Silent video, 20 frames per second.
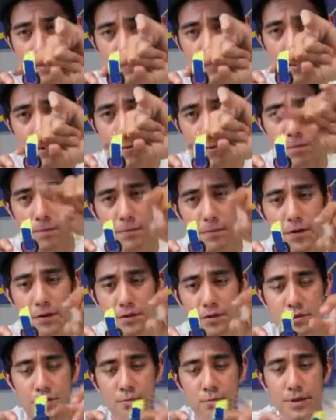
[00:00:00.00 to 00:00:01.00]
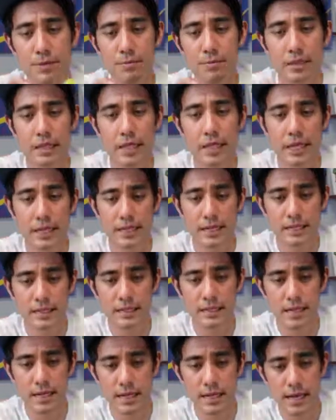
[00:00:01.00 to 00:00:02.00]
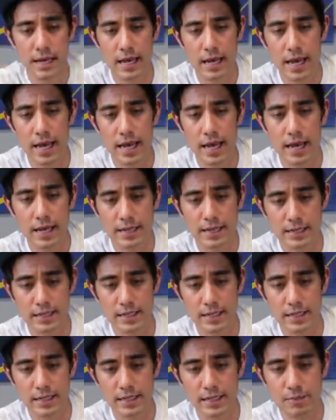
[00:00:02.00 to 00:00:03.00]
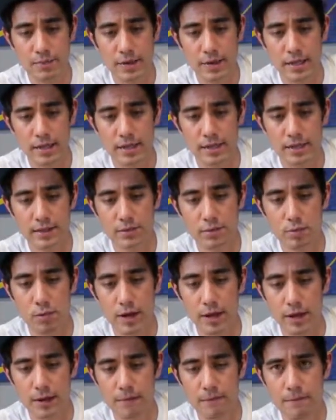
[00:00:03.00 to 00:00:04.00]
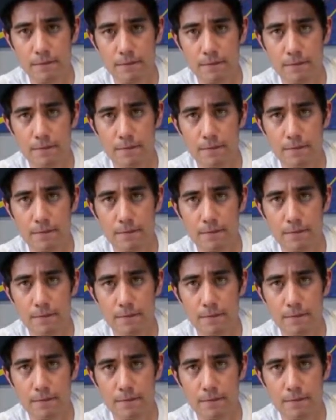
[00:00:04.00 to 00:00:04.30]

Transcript: So there's 3 blades and it's gonna spin this way.